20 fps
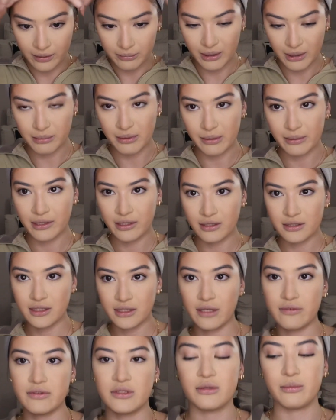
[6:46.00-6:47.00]
my baby hairs, I
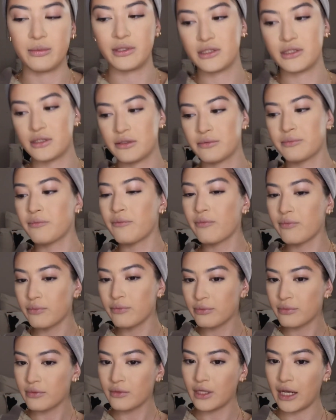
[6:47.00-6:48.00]
have so much.
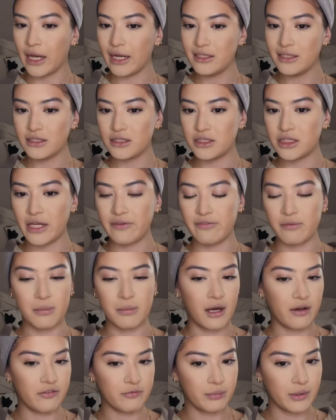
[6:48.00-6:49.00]
I used to shave them
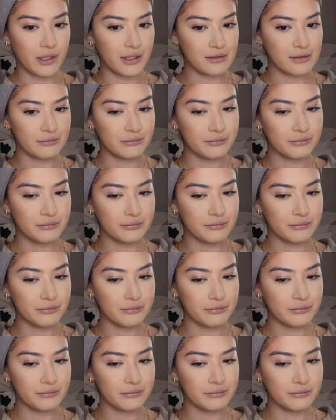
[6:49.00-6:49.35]
off, but